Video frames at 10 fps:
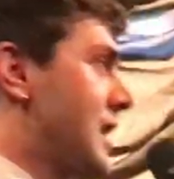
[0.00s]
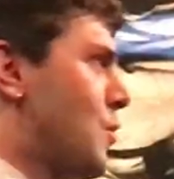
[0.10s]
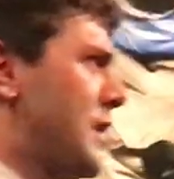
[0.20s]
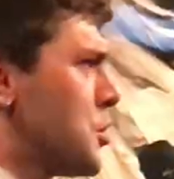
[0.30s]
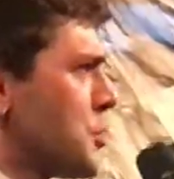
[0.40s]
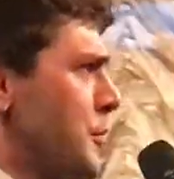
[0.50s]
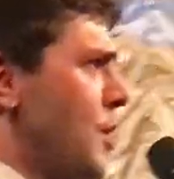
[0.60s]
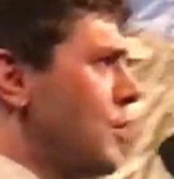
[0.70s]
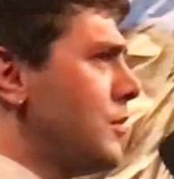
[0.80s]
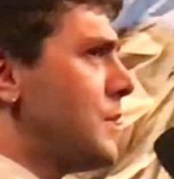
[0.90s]
I
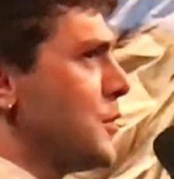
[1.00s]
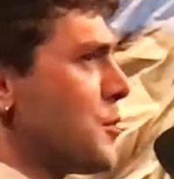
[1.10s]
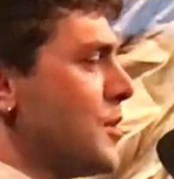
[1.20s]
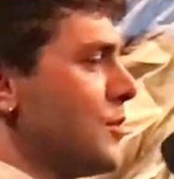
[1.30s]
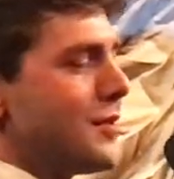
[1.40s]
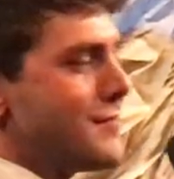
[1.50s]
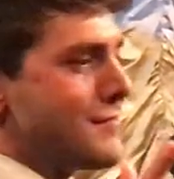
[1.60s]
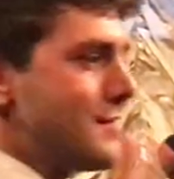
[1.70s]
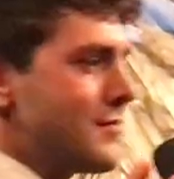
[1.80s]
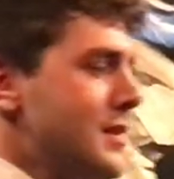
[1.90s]

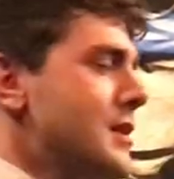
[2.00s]
don't